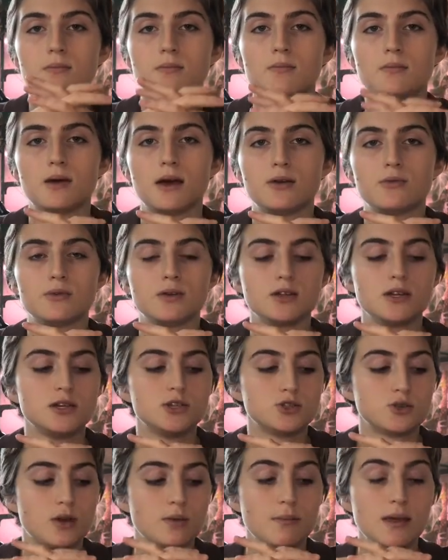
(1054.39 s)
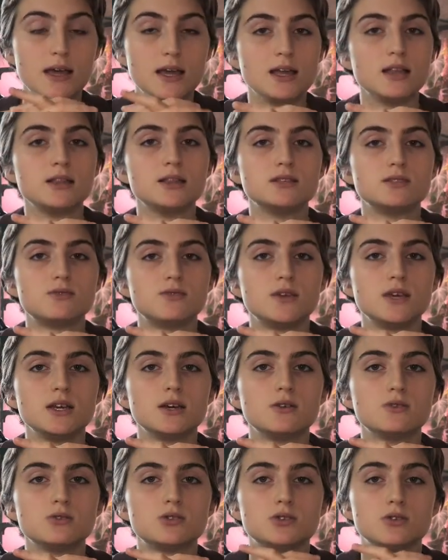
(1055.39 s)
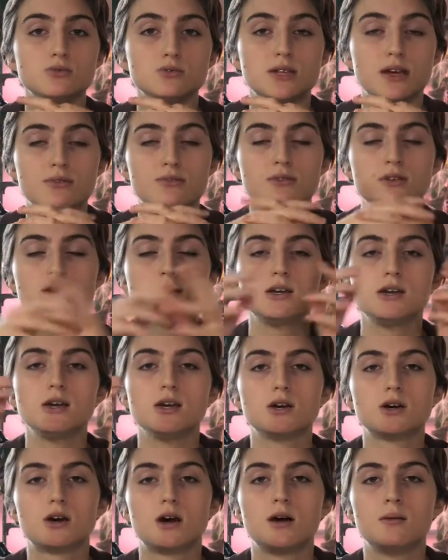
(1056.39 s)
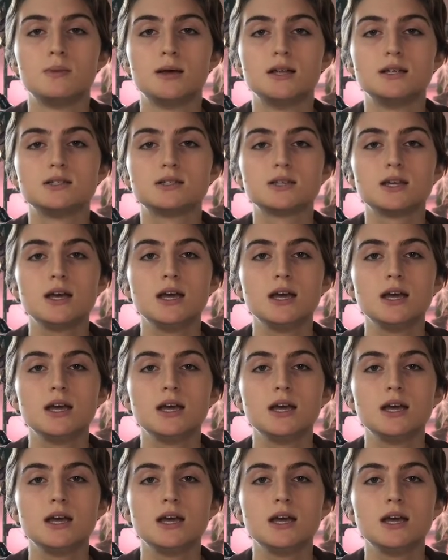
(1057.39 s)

I really enjoy making these videos, so definitely comment